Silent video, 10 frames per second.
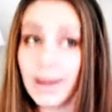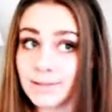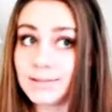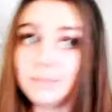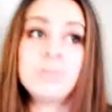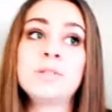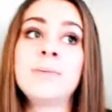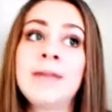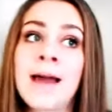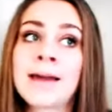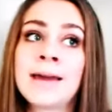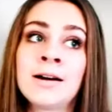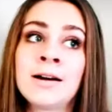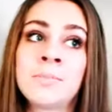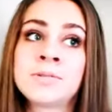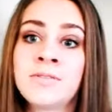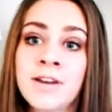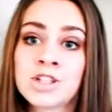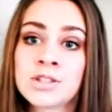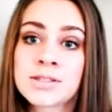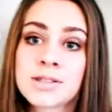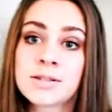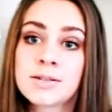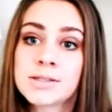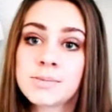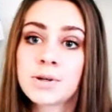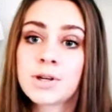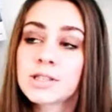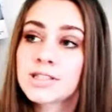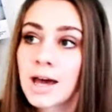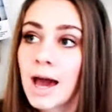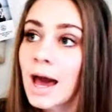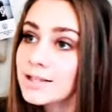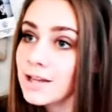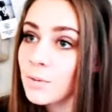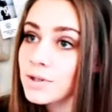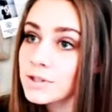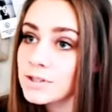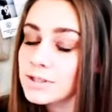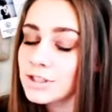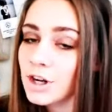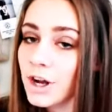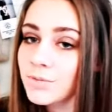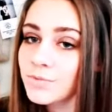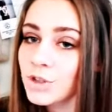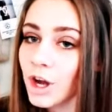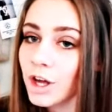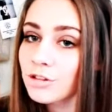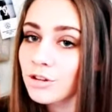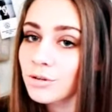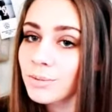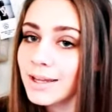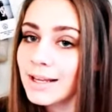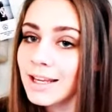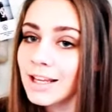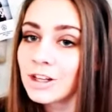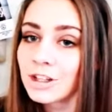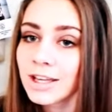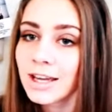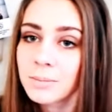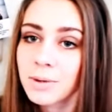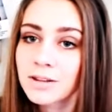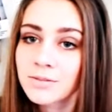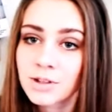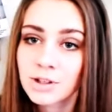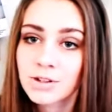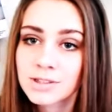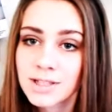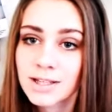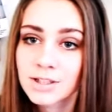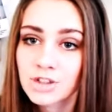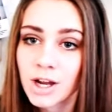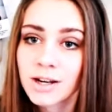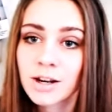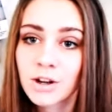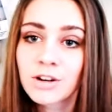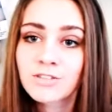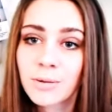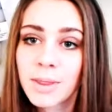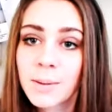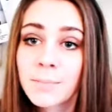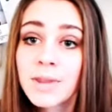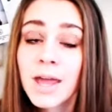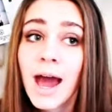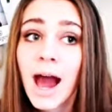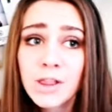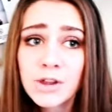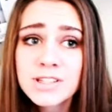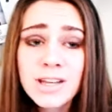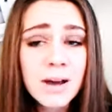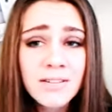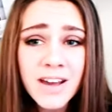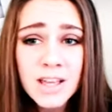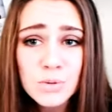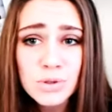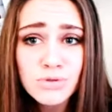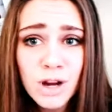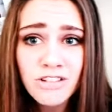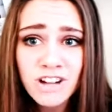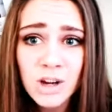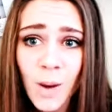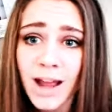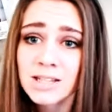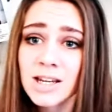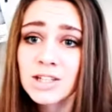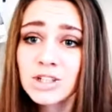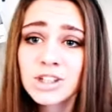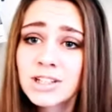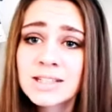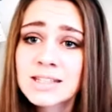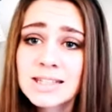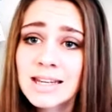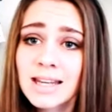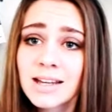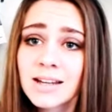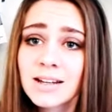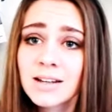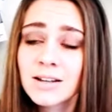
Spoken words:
I seemed to be lacking observation skills, because as I was, you know, going through the weekly, looking at my other videos and trying to learn from them, I noticed that my face was really, really white, and you couldn't see...